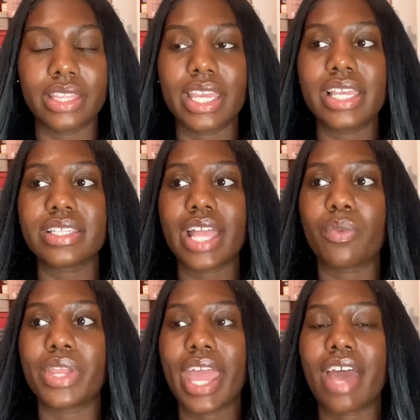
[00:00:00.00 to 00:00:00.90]
Things
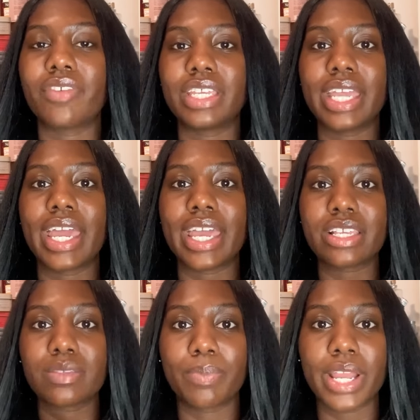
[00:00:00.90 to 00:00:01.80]
that we haven't yet
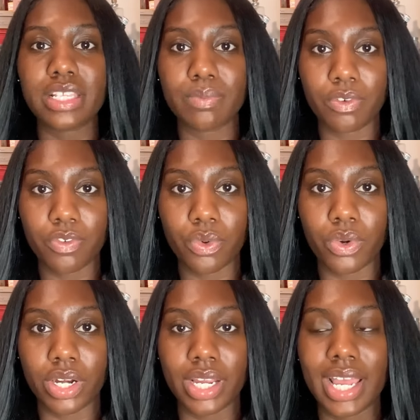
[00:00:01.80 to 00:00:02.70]
expressed
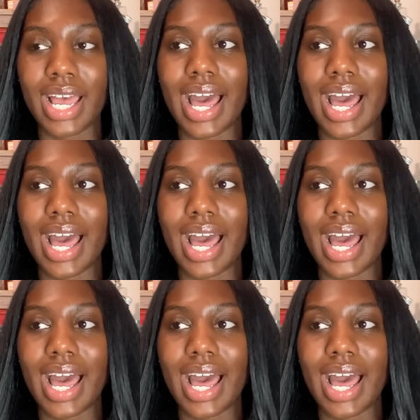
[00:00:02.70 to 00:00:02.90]
before,